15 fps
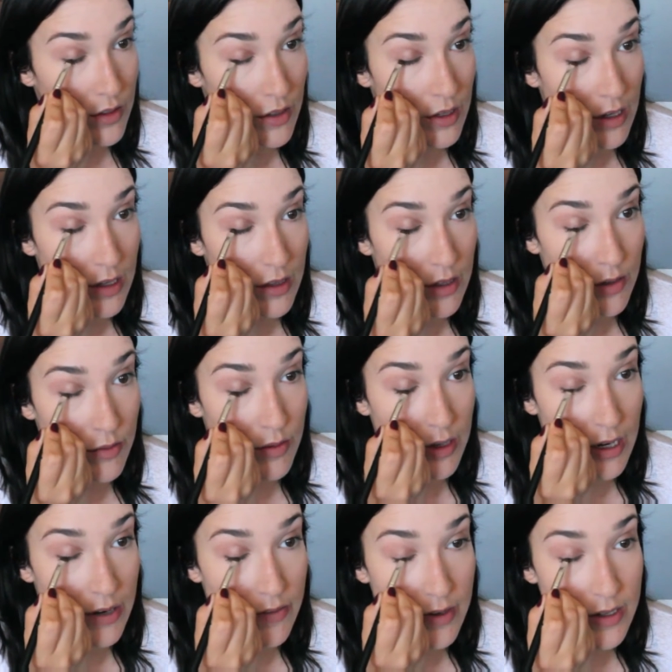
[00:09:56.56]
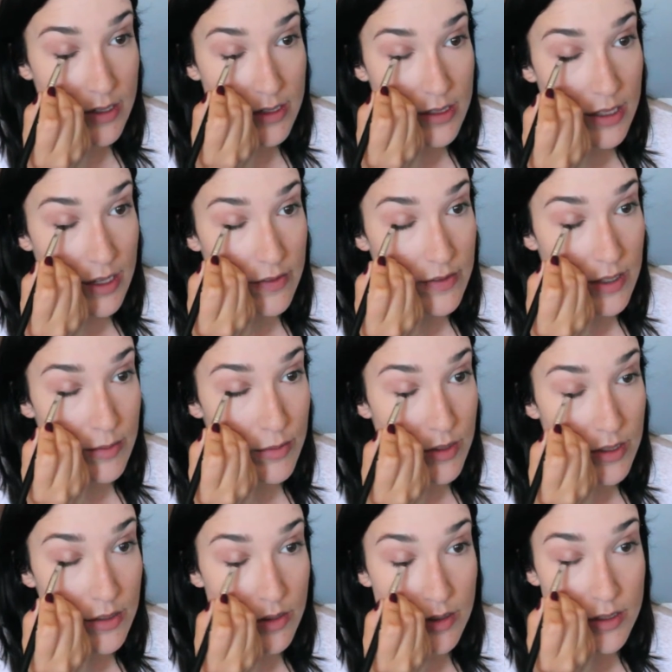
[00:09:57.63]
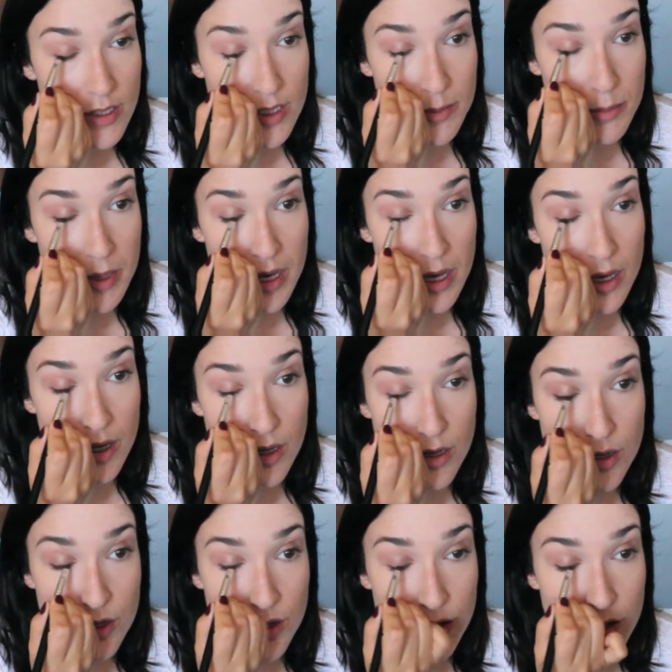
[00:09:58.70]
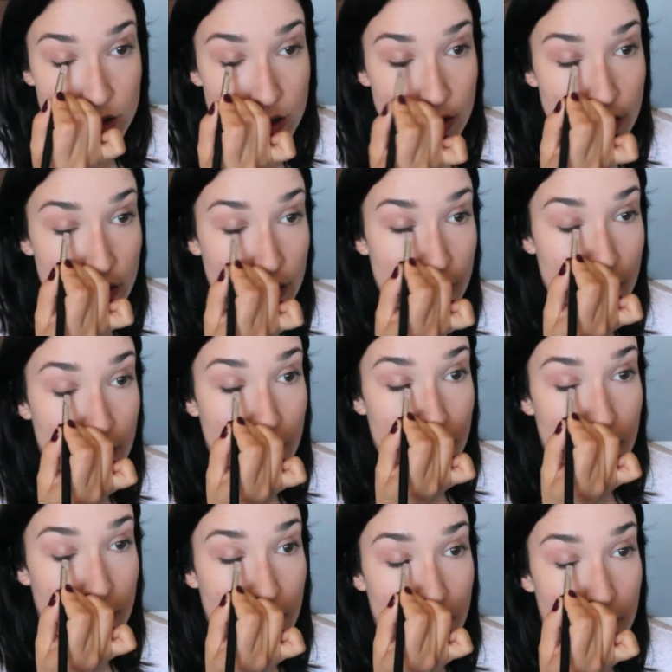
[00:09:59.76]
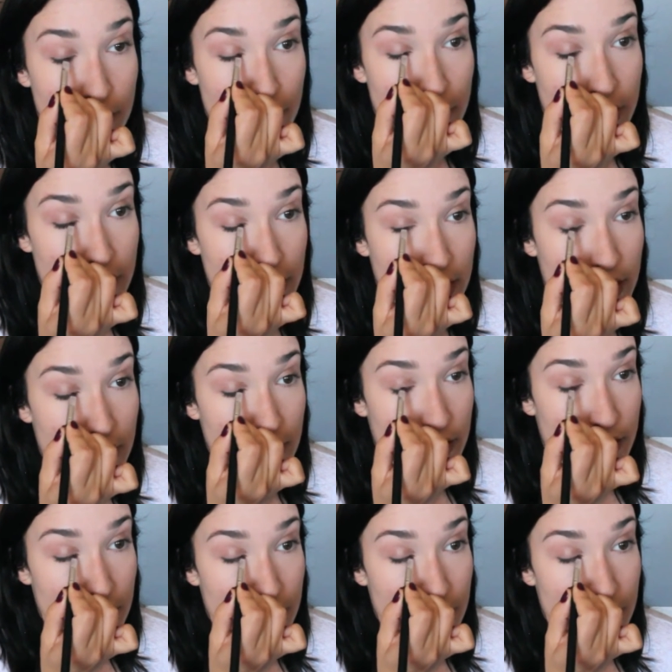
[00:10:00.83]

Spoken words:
and then whatever is left, I'm just going to smudge and bring it in.